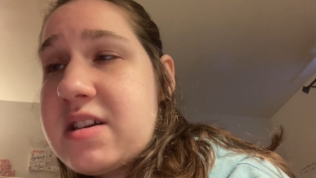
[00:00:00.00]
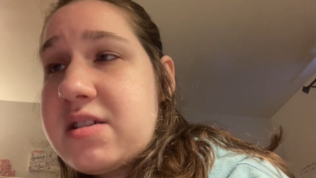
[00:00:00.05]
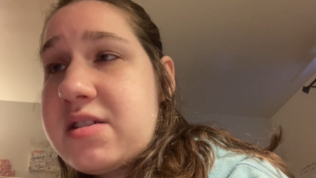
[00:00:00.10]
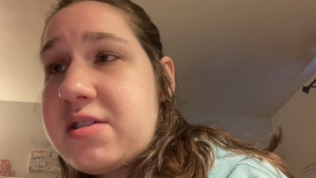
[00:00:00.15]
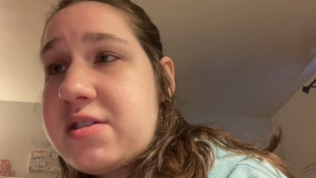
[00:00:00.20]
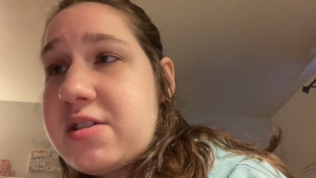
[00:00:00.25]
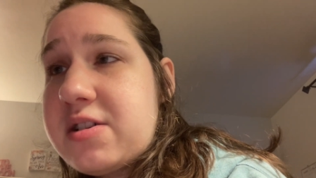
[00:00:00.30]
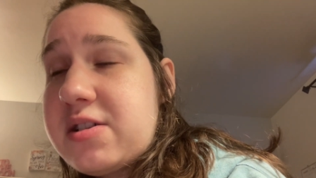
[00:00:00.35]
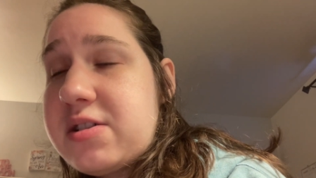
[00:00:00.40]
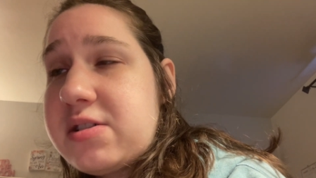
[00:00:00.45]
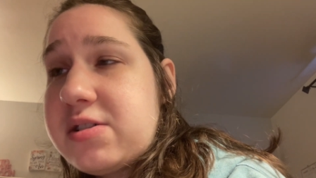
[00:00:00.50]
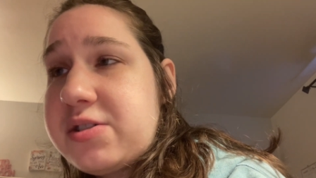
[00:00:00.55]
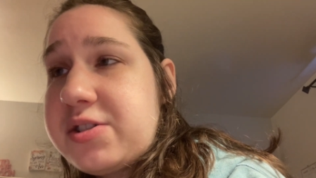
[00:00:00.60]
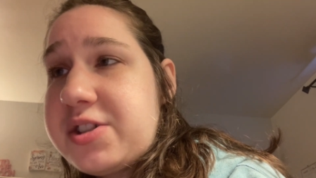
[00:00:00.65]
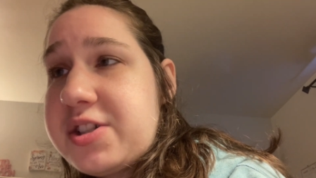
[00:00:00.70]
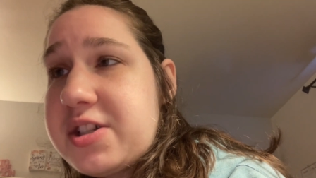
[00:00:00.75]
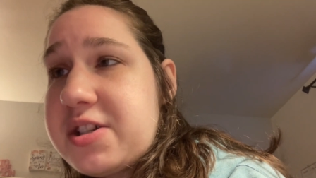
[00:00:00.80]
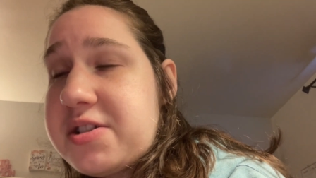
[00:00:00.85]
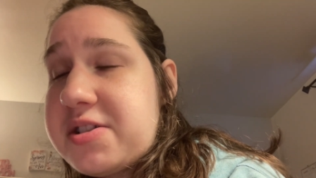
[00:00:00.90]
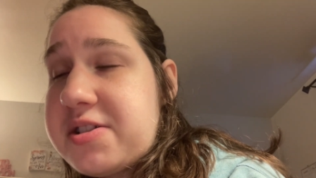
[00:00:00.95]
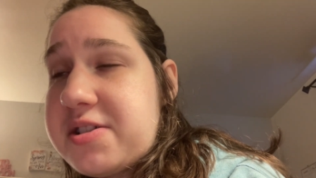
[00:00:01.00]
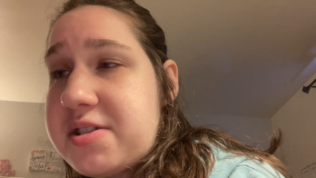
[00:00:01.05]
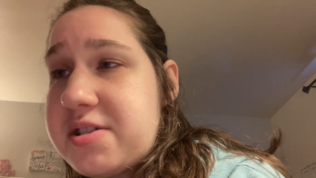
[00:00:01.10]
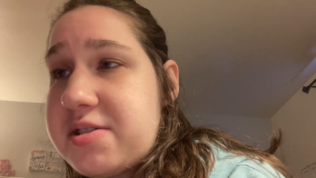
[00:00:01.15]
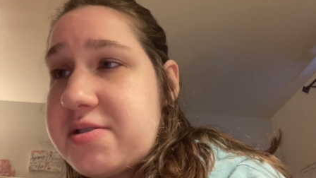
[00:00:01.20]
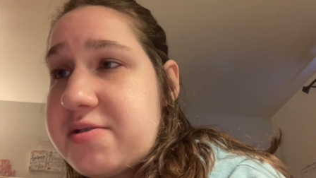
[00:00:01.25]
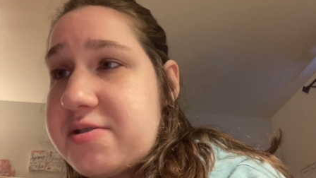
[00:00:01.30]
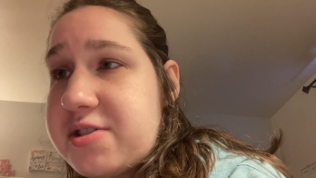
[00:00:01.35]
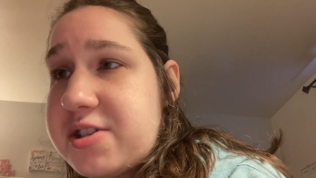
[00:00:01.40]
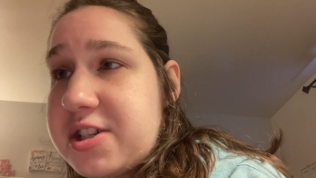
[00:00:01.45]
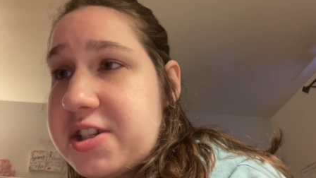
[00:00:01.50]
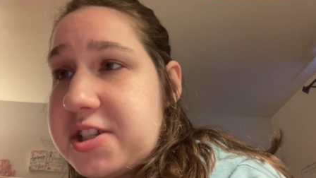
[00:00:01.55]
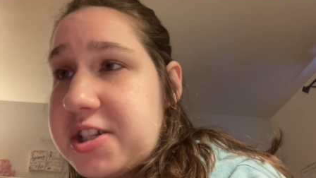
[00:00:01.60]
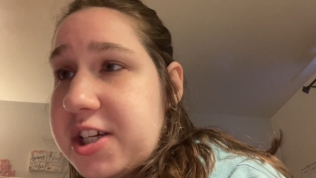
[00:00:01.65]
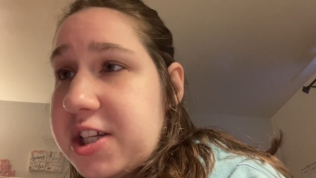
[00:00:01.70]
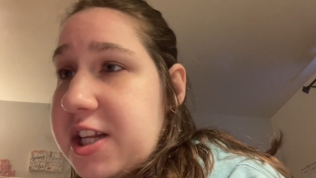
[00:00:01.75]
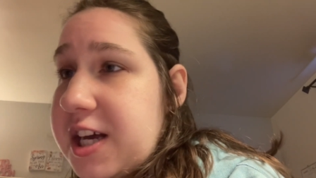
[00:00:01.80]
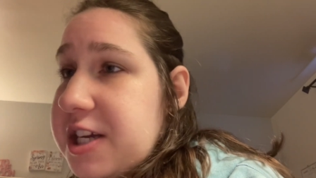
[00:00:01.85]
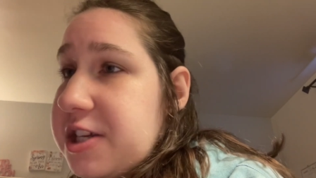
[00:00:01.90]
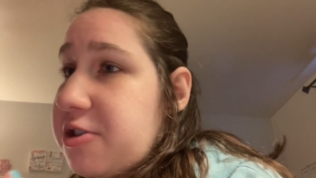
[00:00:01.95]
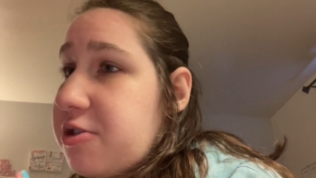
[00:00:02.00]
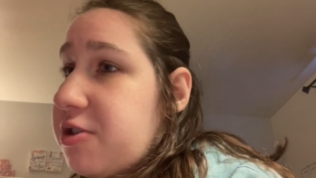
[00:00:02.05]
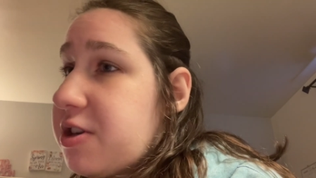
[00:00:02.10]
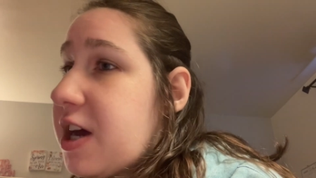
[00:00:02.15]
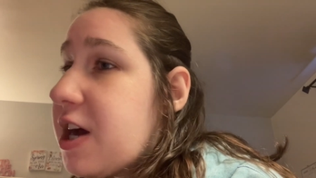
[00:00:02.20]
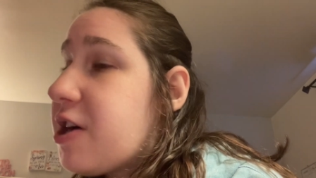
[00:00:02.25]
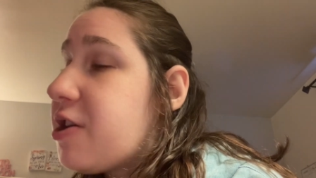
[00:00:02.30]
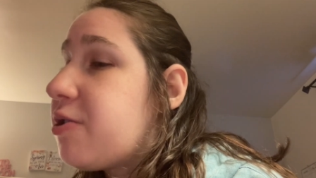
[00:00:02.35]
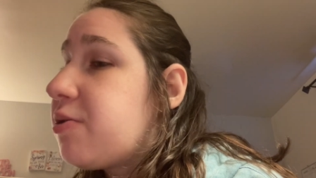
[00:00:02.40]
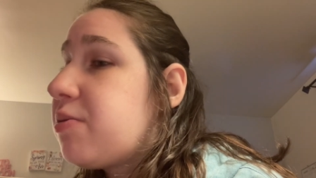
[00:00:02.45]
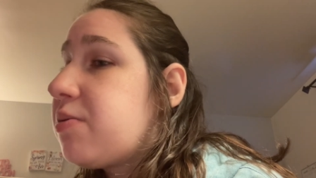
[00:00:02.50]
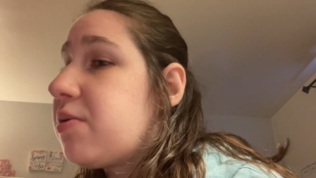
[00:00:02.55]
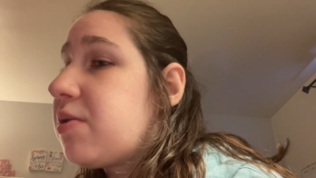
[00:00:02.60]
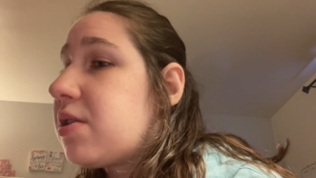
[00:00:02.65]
So just to let you know,